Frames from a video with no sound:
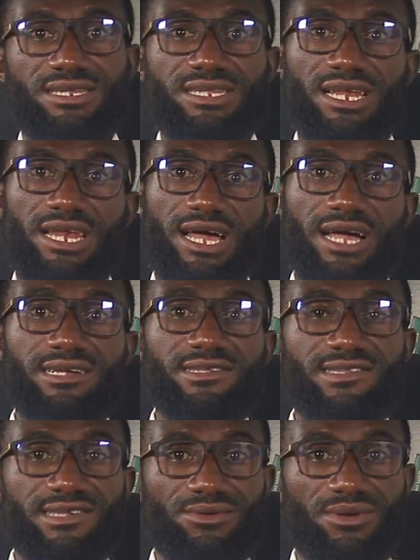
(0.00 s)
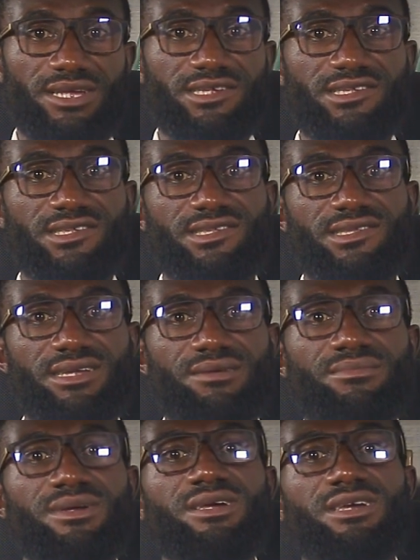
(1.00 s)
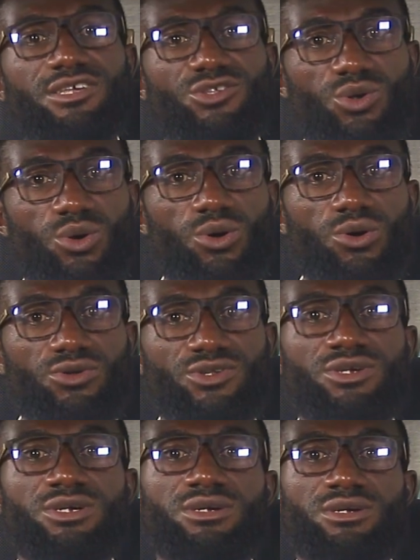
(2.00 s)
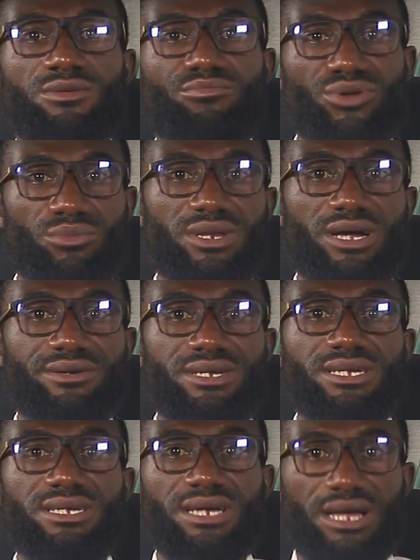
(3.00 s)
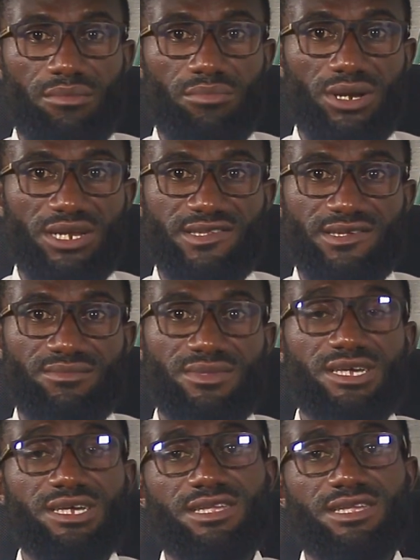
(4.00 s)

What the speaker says: the lung, circulation system is called pulmonary embolism.